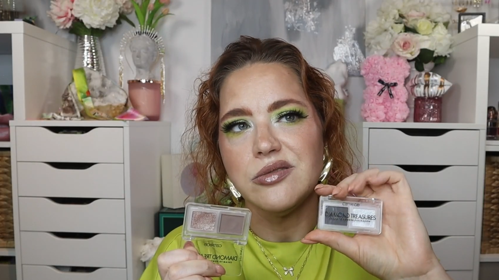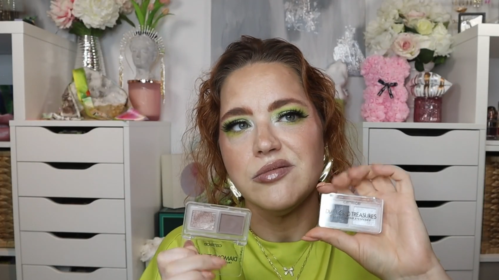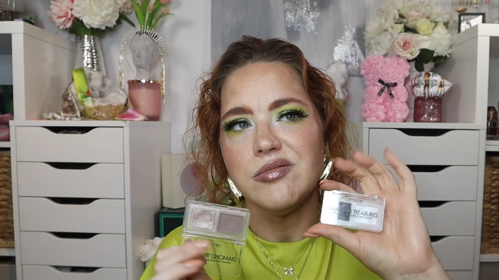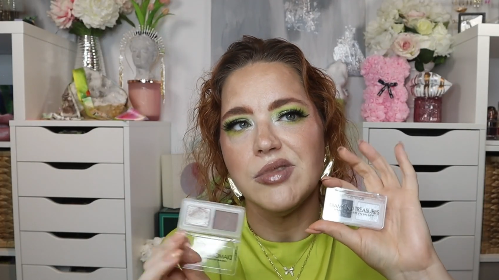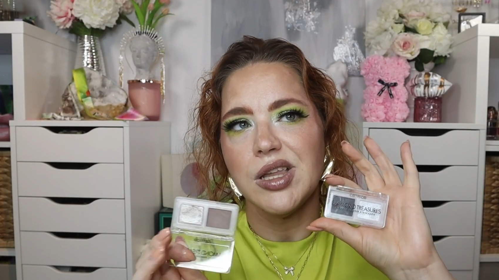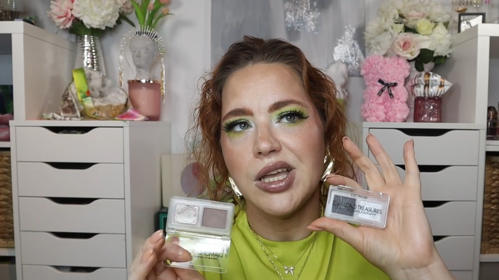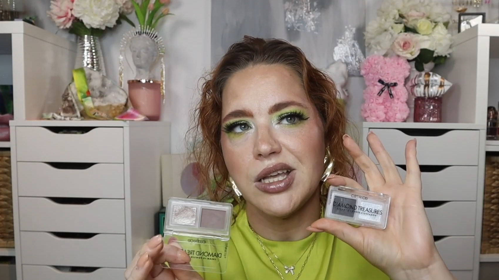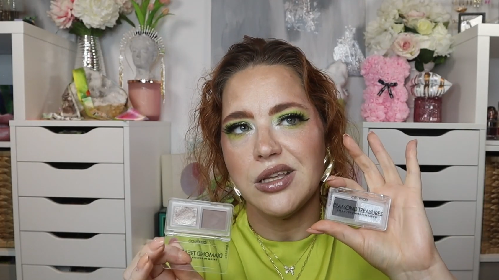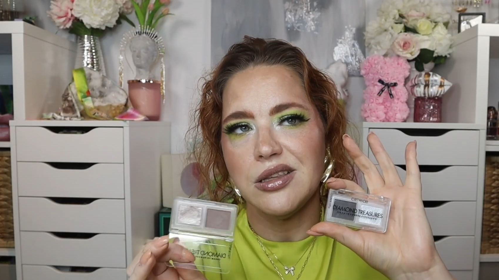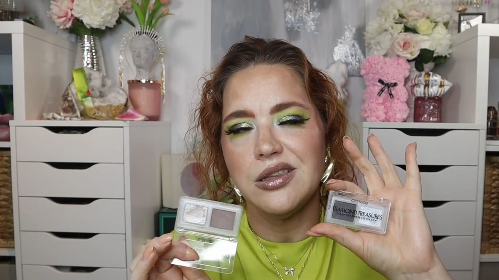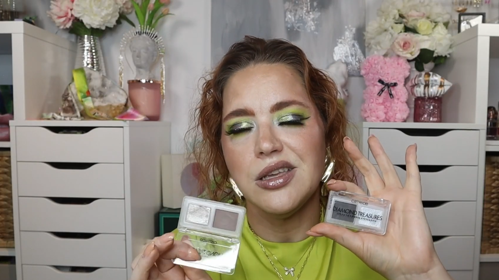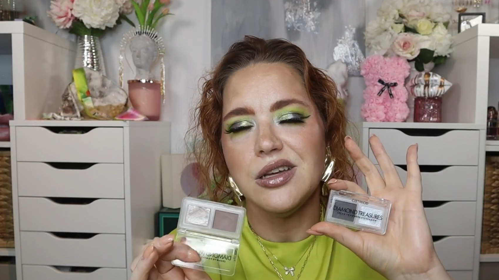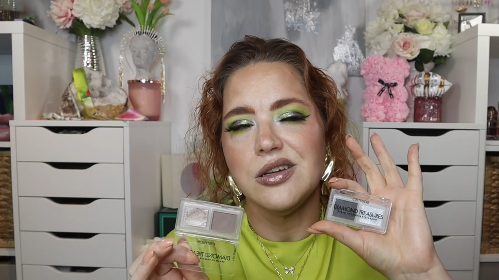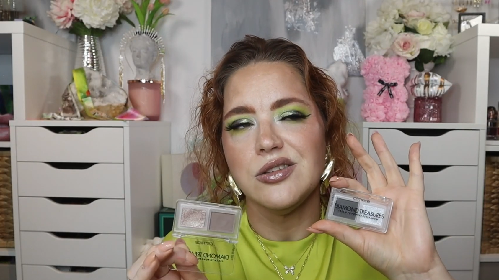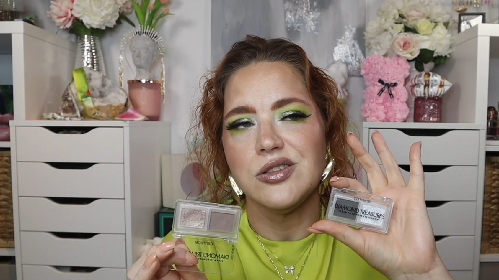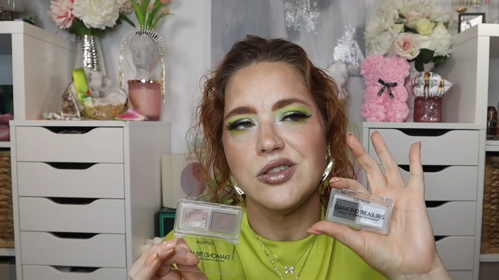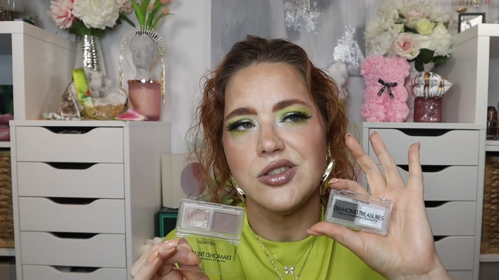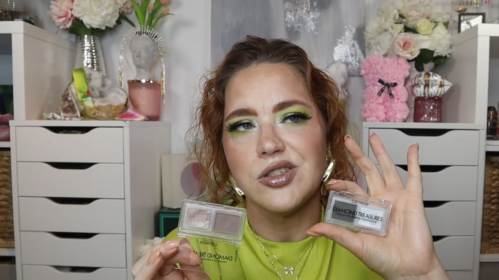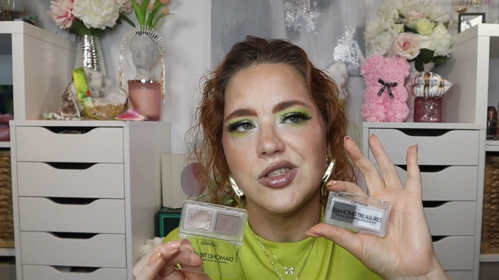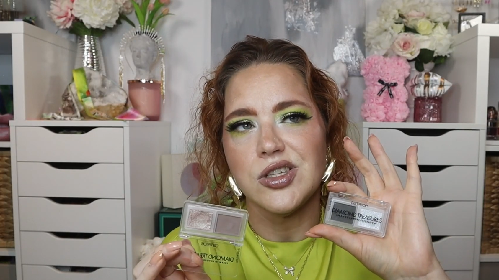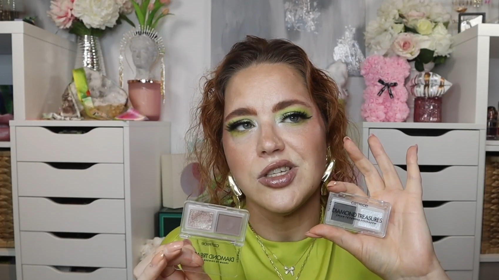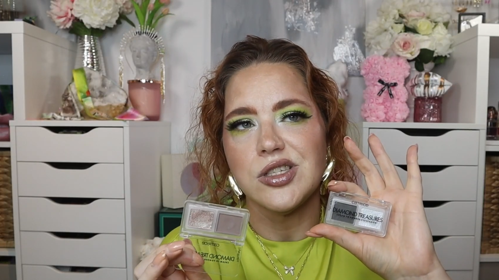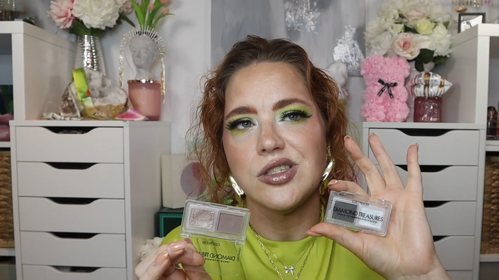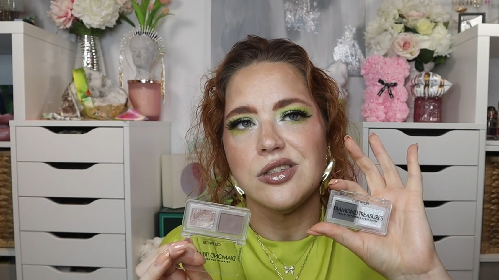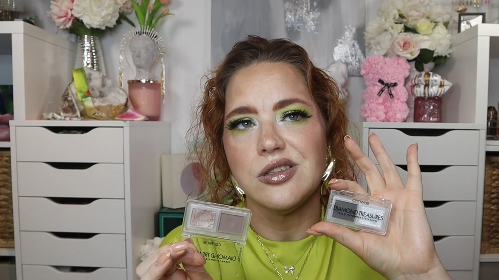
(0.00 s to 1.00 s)
Like
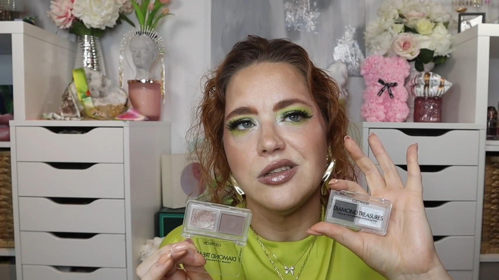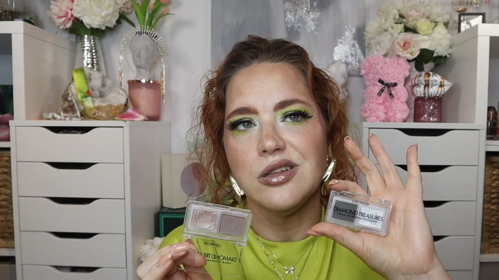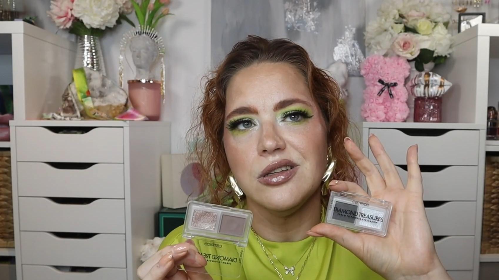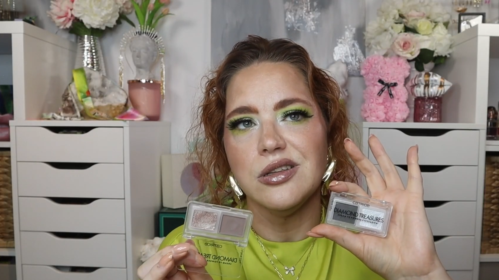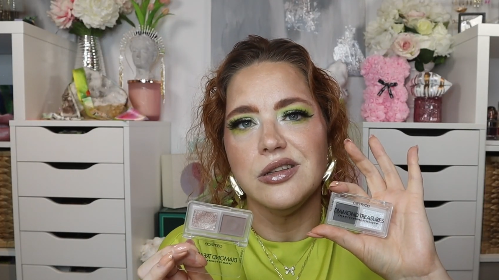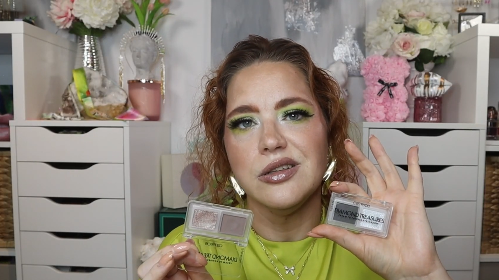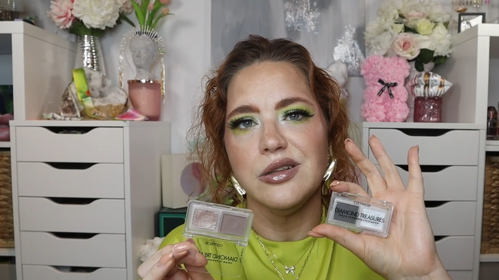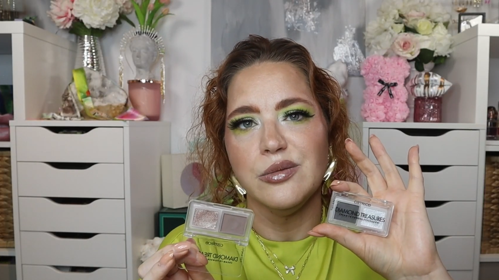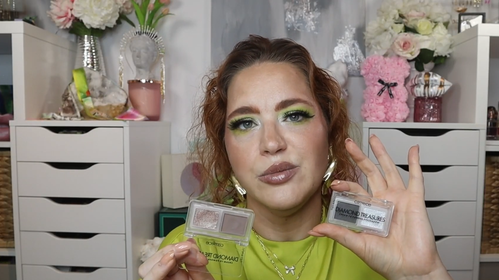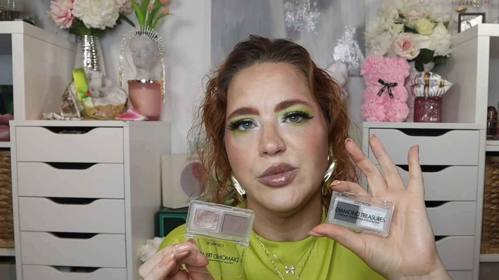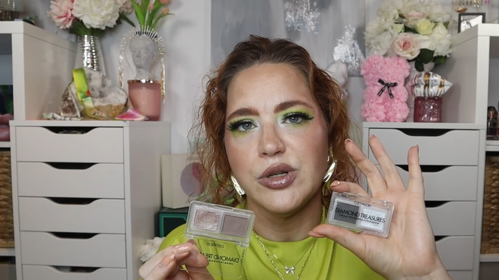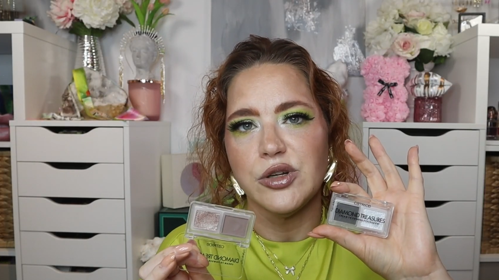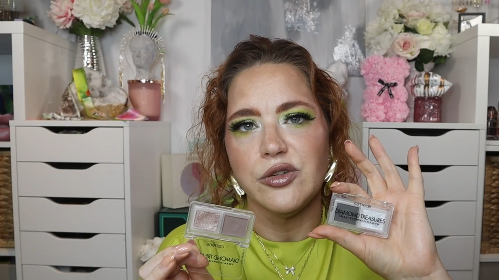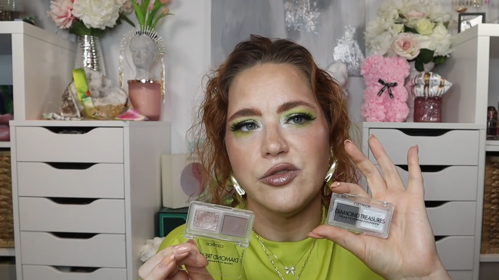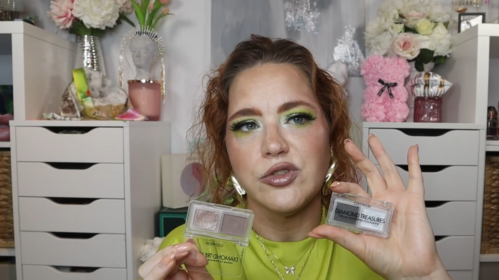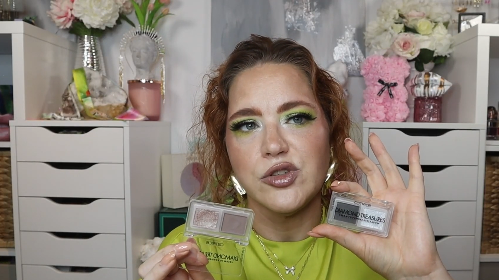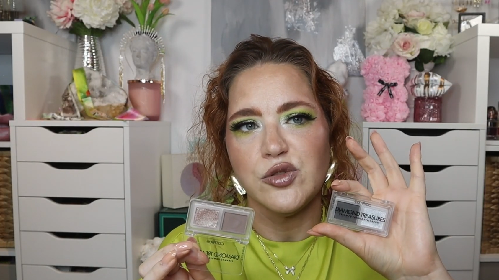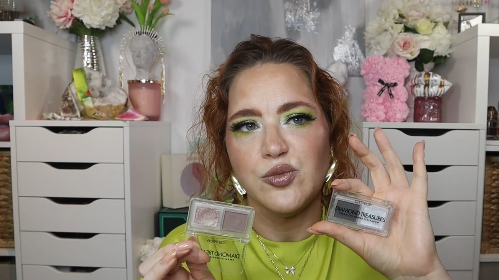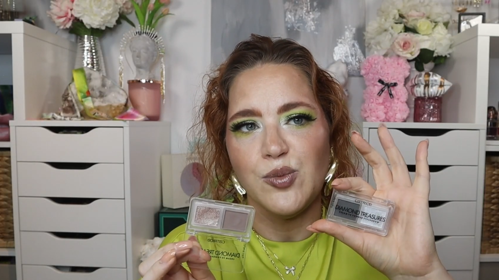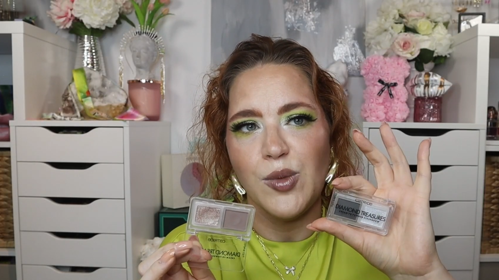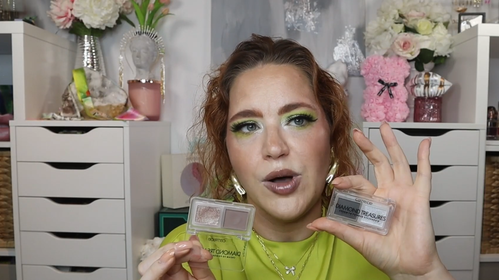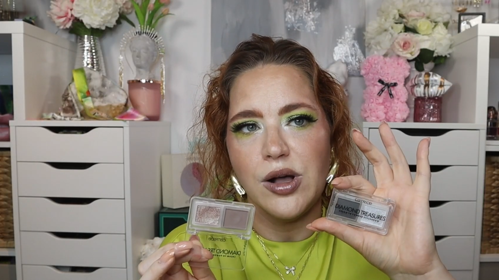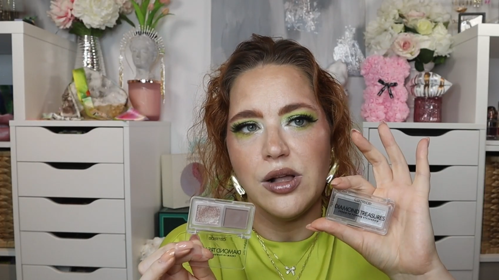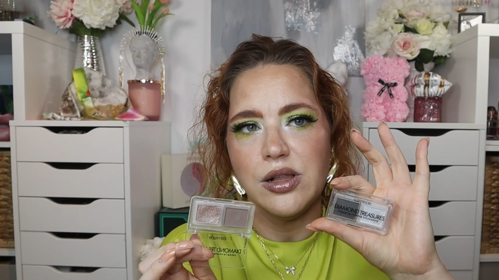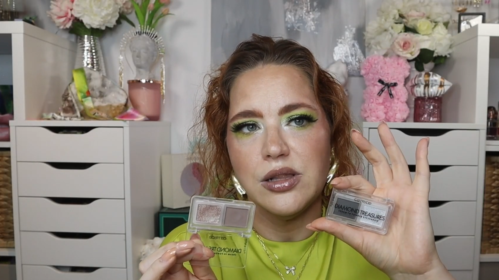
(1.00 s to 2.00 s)
there's just a little bit of
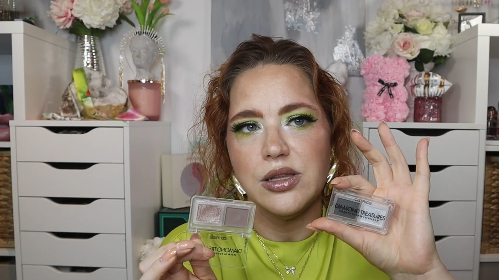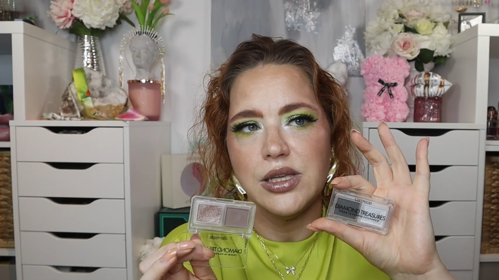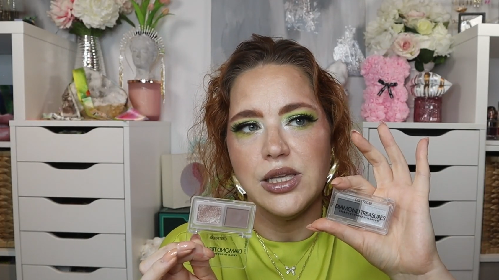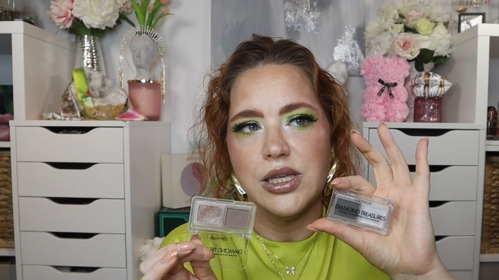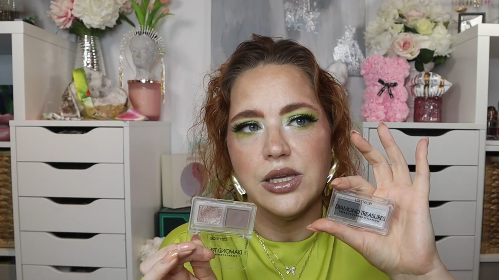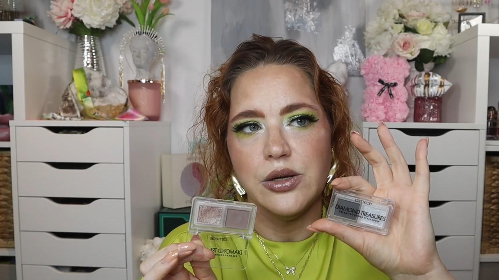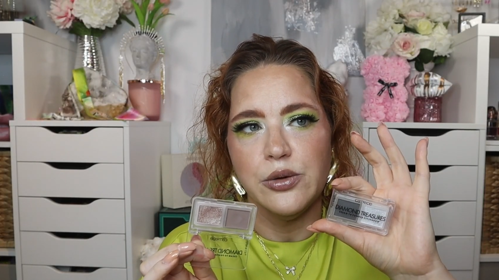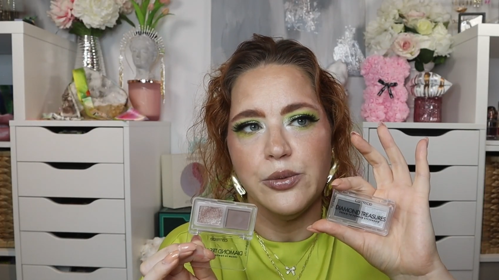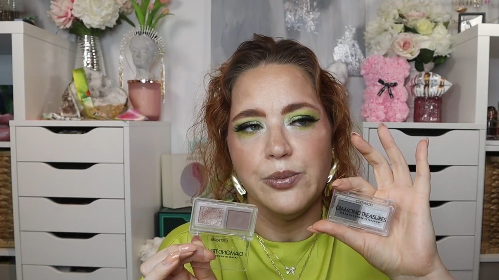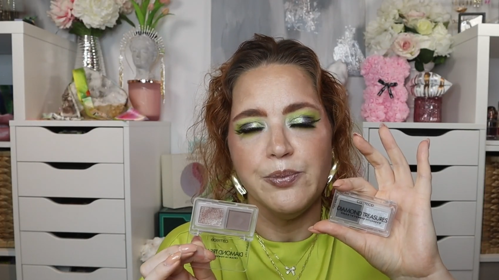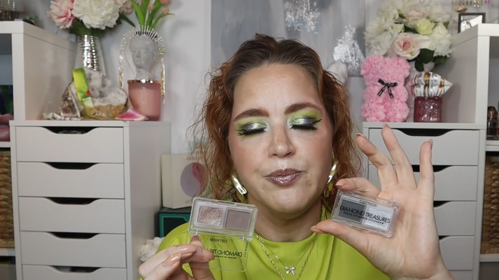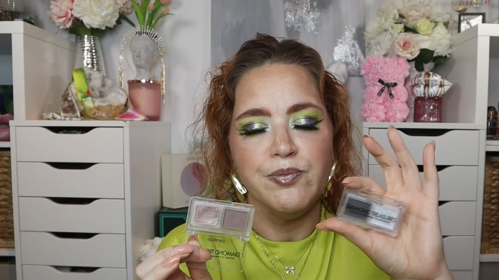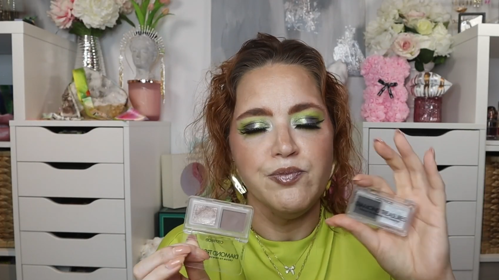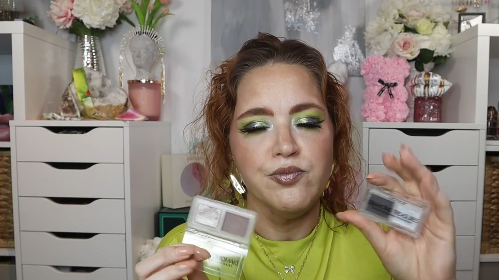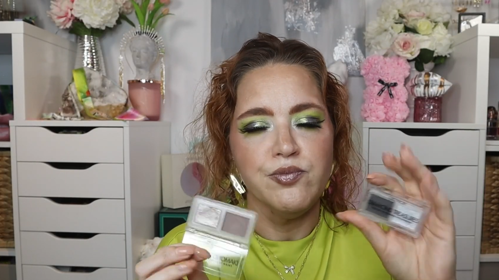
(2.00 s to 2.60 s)
sparkle here.